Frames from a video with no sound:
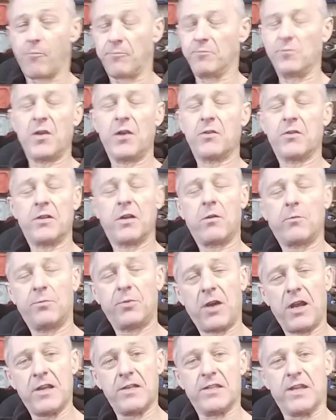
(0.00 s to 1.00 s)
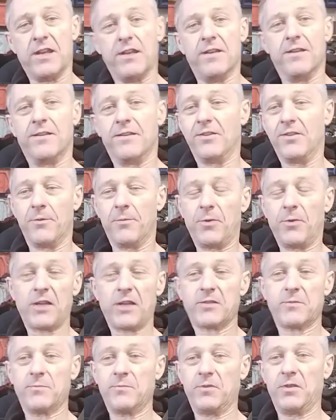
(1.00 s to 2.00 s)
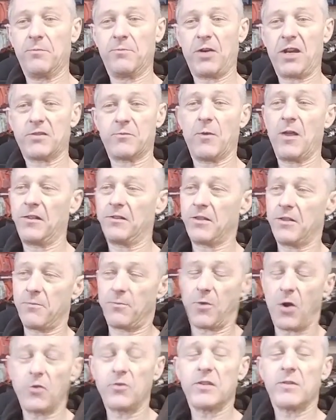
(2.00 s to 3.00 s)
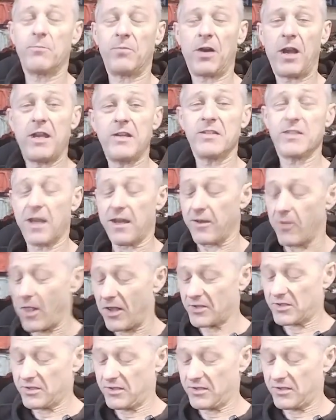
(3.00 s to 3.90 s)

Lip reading: No, they're not brazing. The brass welding, the brazing,